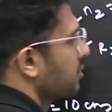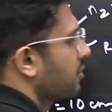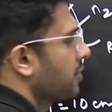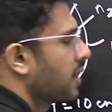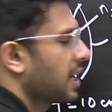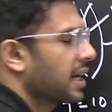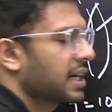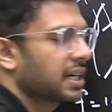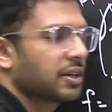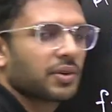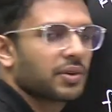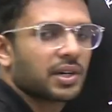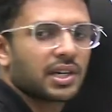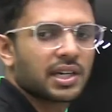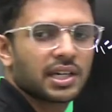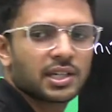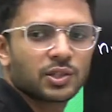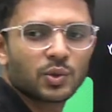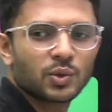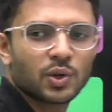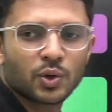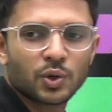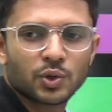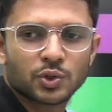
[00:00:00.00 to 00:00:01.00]
refractive
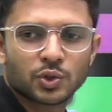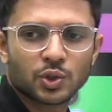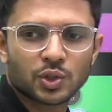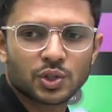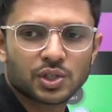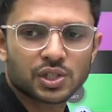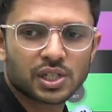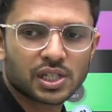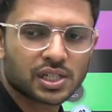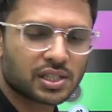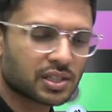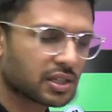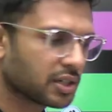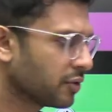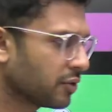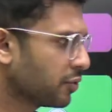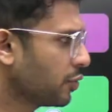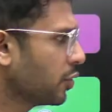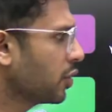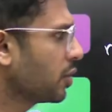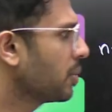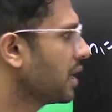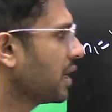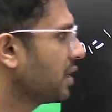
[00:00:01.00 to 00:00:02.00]
index will also change.
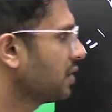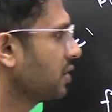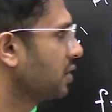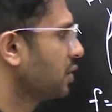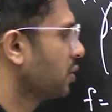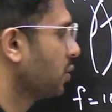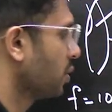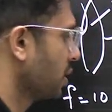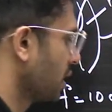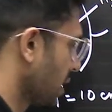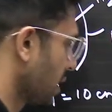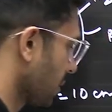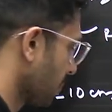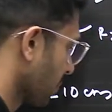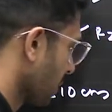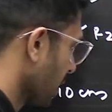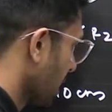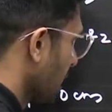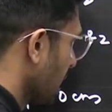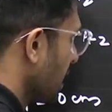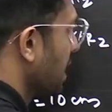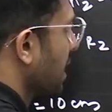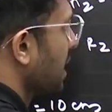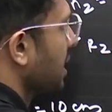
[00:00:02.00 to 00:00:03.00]
4 by 3 ho gaya.
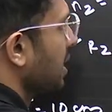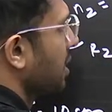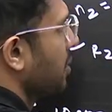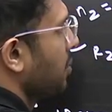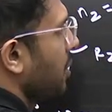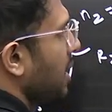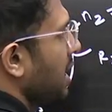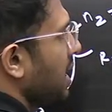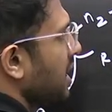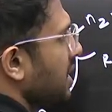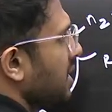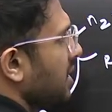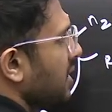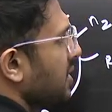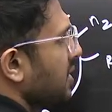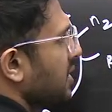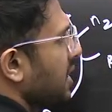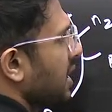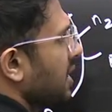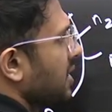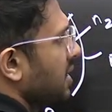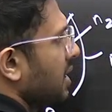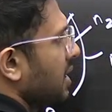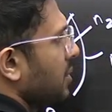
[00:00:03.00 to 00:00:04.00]
Remaining
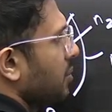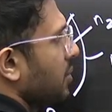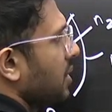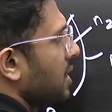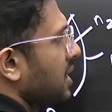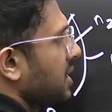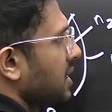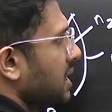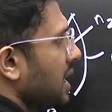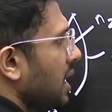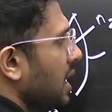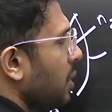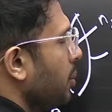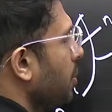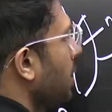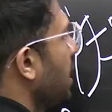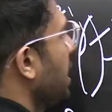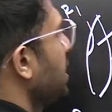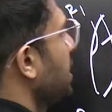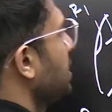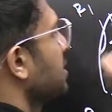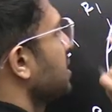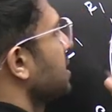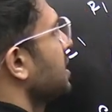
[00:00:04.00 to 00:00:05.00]
things are same. Same
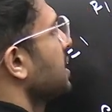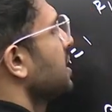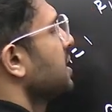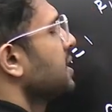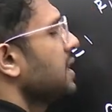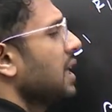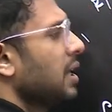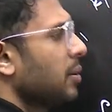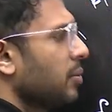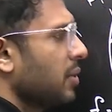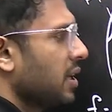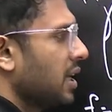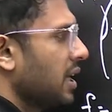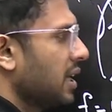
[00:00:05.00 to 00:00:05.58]
length, same